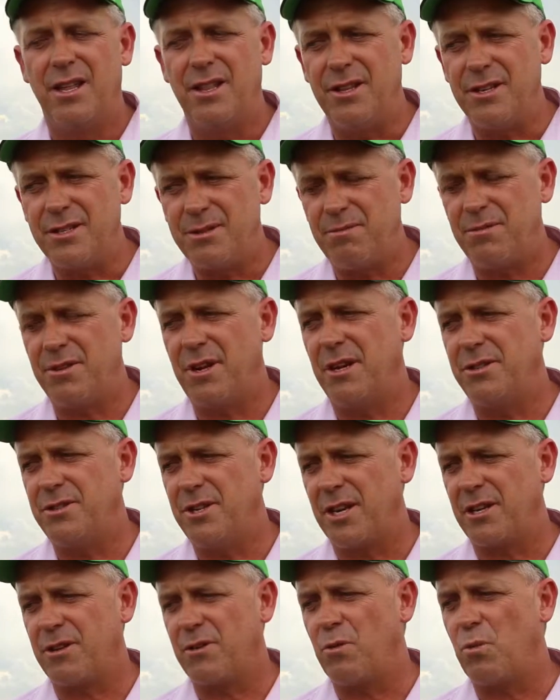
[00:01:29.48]
This
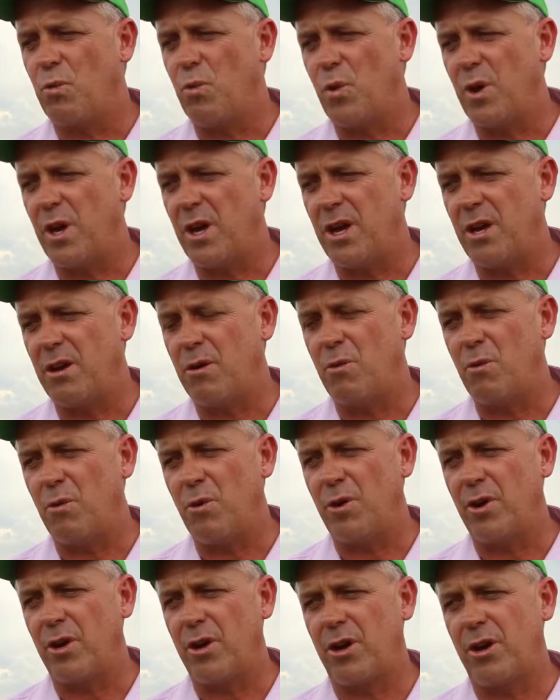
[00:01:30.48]
project, we
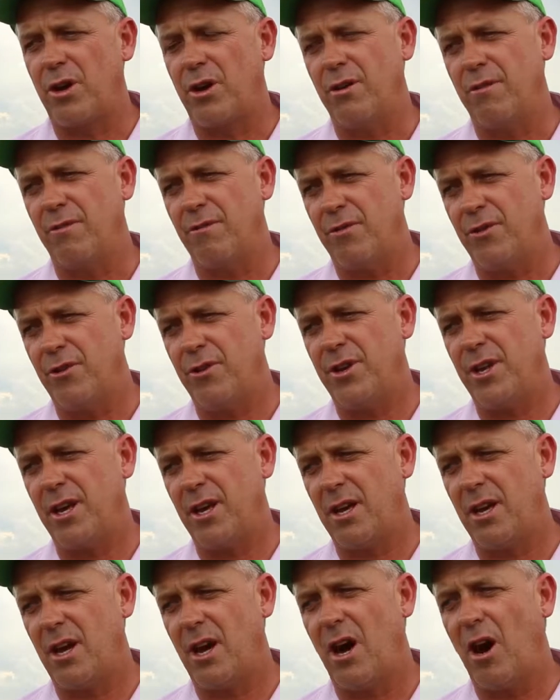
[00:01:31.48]
were
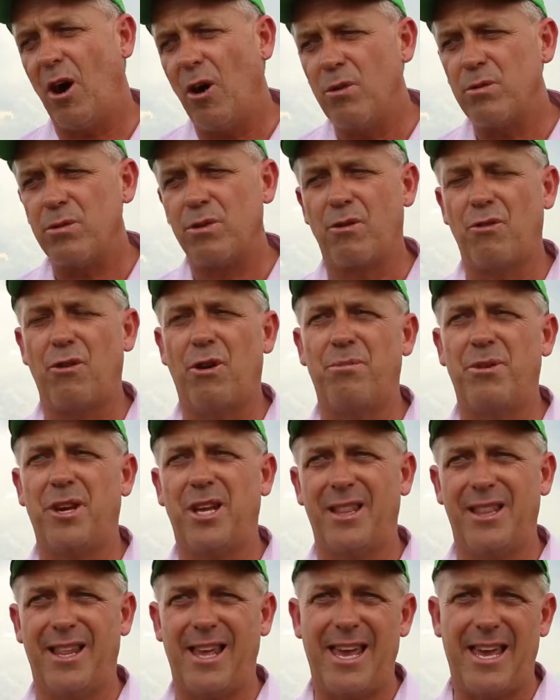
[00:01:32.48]
converting old
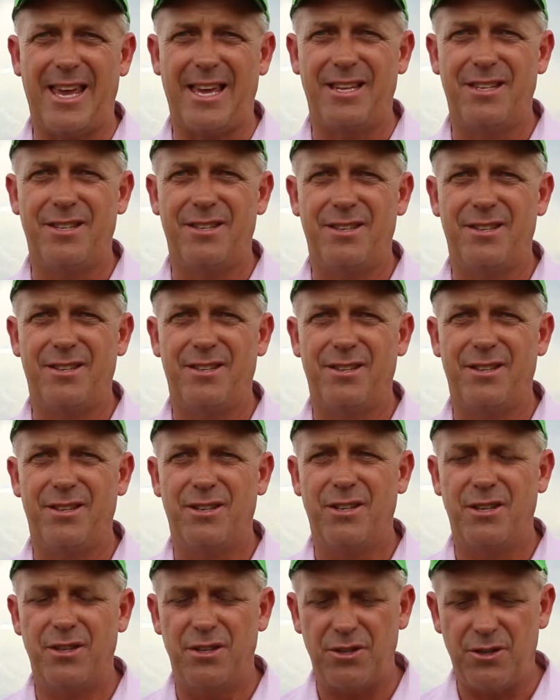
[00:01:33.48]
cropping land
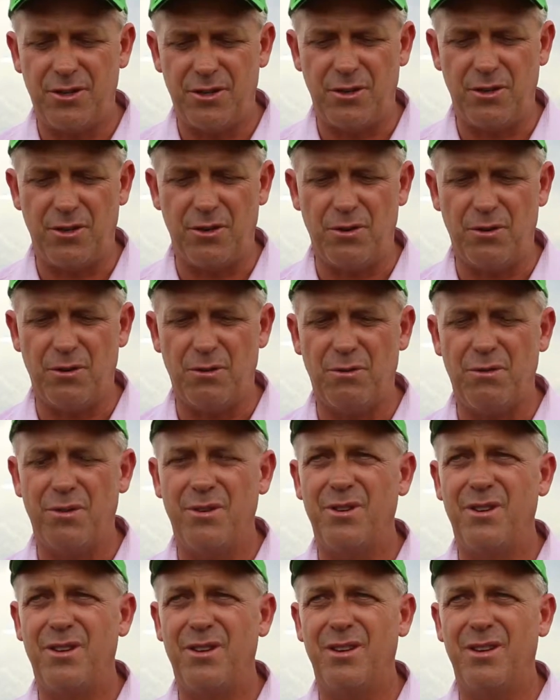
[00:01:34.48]
to
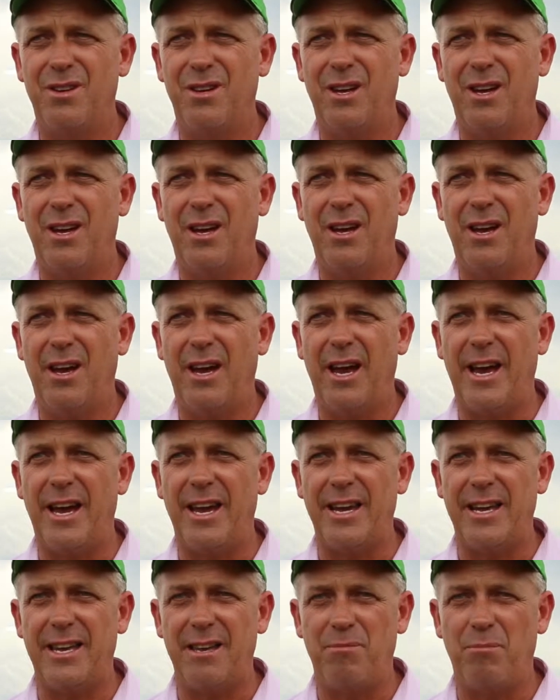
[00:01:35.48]

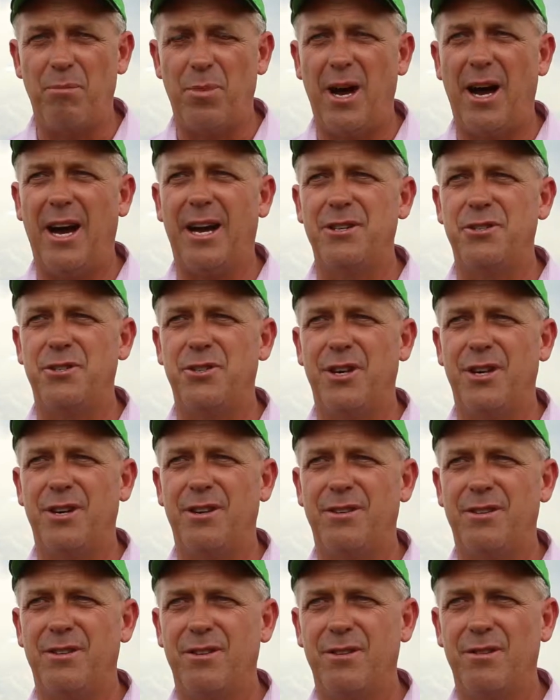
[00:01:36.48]
a pasture
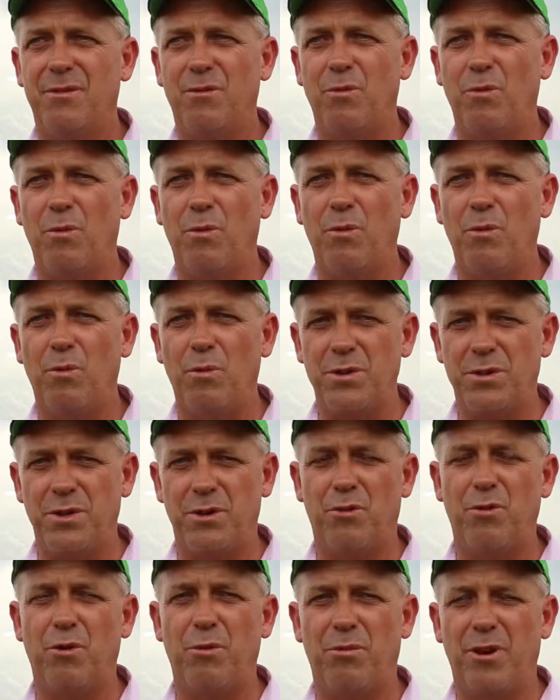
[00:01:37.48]
which
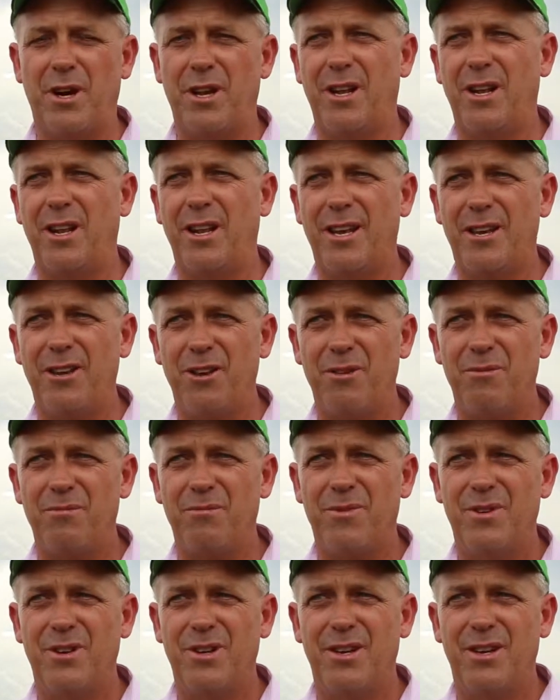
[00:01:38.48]
incorporated a legume
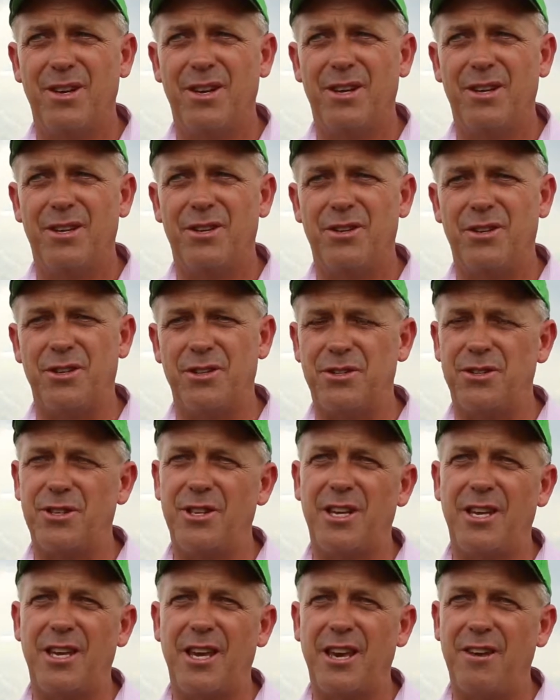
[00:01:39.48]
to
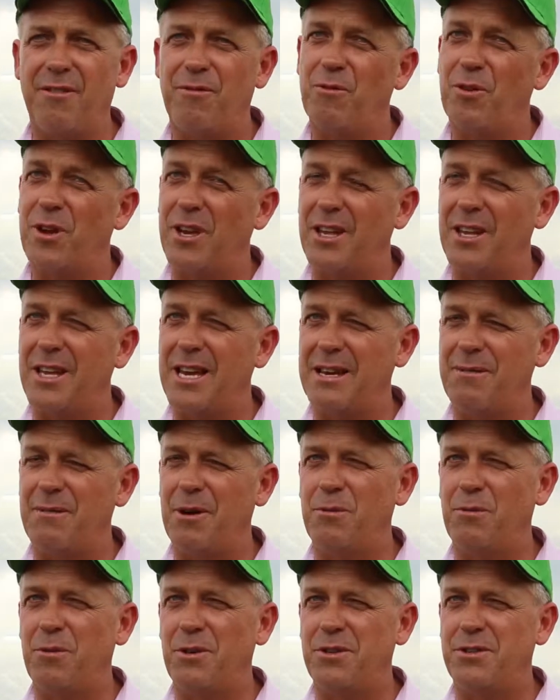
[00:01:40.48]
see if we could come
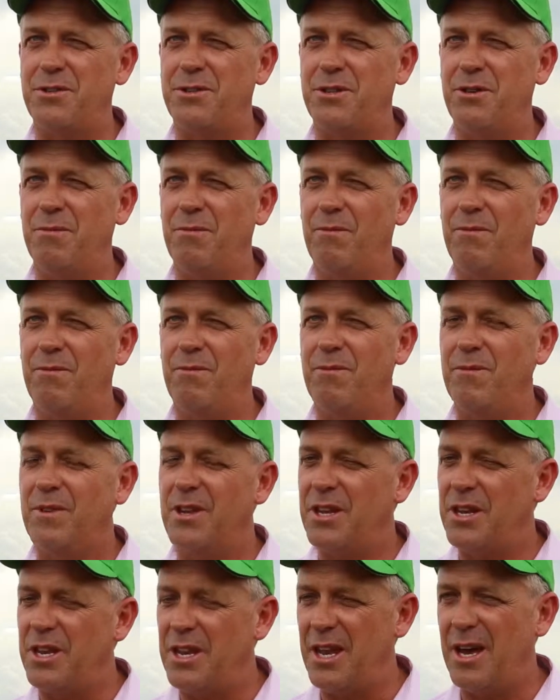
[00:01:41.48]
up with some
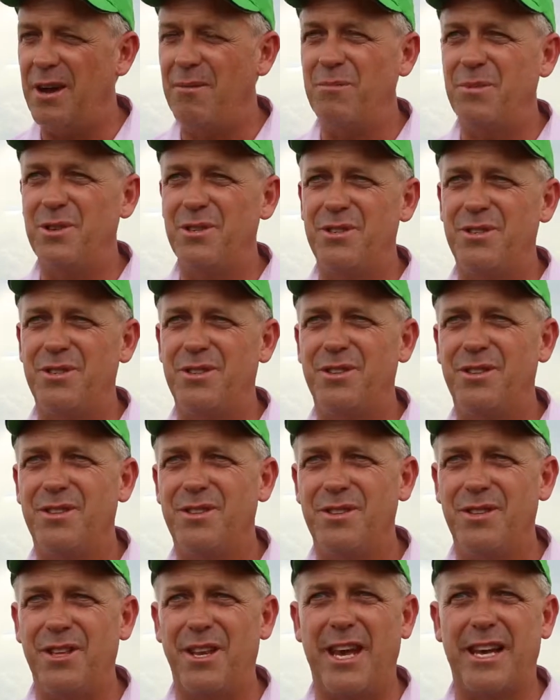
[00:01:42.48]
numbers
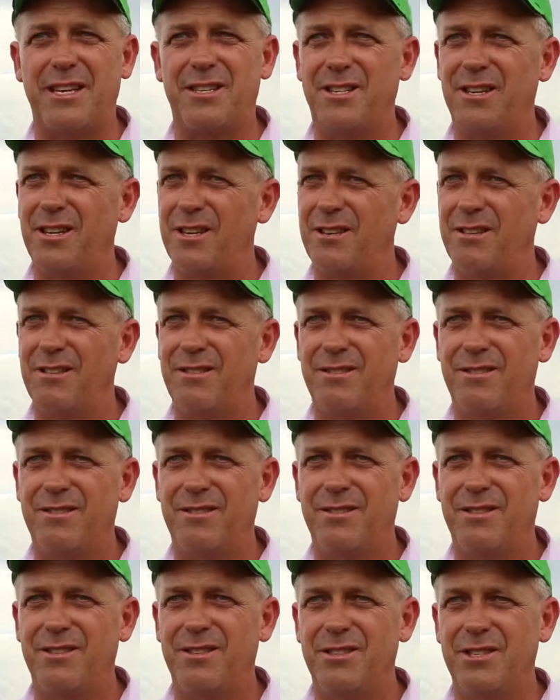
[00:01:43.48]
that actually
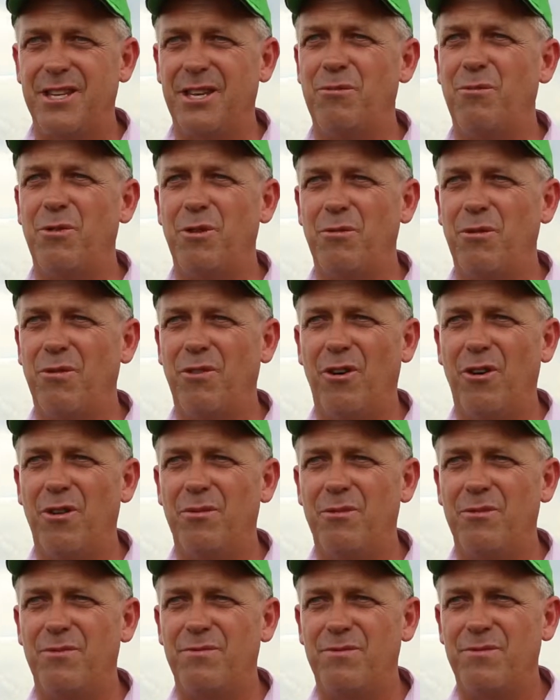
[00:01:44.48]
said we were
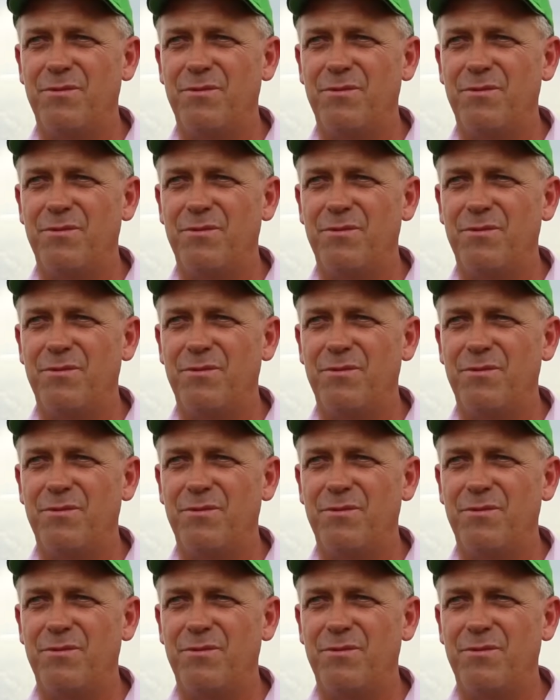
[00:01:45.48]
viable,